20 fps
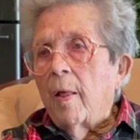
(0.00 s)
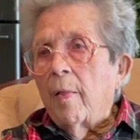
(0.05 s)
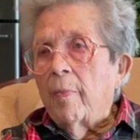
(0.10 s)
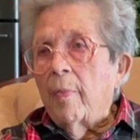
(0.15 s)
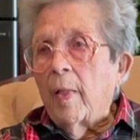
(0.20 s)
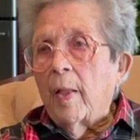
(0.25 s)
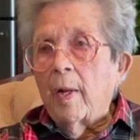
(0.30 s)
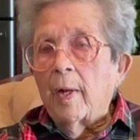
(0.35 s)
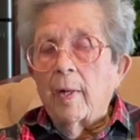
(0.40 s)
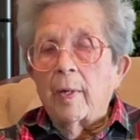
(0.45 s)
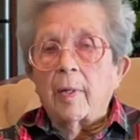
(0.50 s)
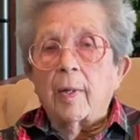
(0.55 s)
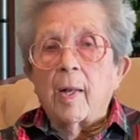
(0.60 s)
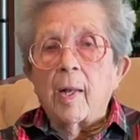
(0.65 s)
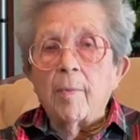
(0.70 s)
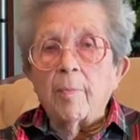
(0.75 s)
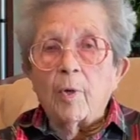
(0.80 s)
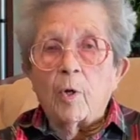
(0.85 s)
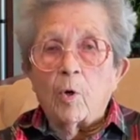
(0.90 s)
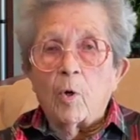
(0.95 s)
that had
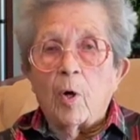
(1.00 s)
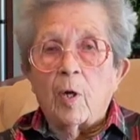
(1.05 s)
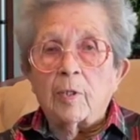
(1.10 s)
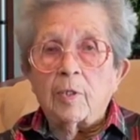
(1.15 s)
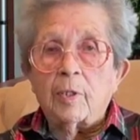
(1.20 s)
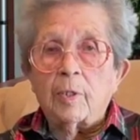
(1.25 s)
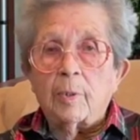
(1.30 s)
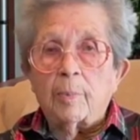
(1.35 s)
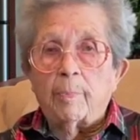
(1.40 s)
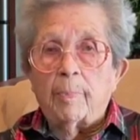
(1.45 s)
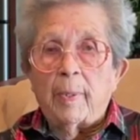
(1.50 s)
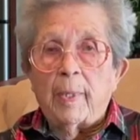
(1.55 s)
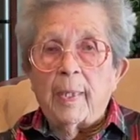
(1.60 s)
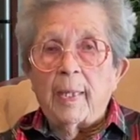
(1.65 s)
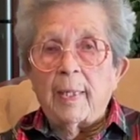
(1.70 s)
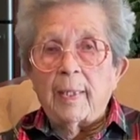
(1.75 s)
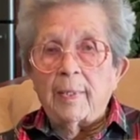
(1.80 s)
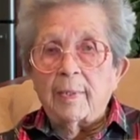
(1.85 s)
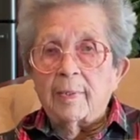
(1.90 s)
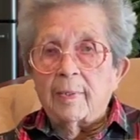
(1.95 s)
come across the
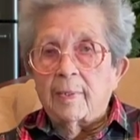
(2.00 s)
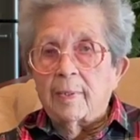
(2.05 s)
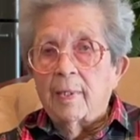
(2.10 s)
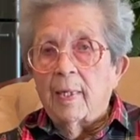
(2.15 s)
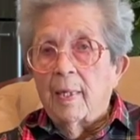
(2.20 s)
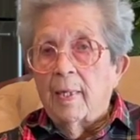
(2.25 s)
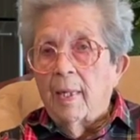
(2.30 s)
plains,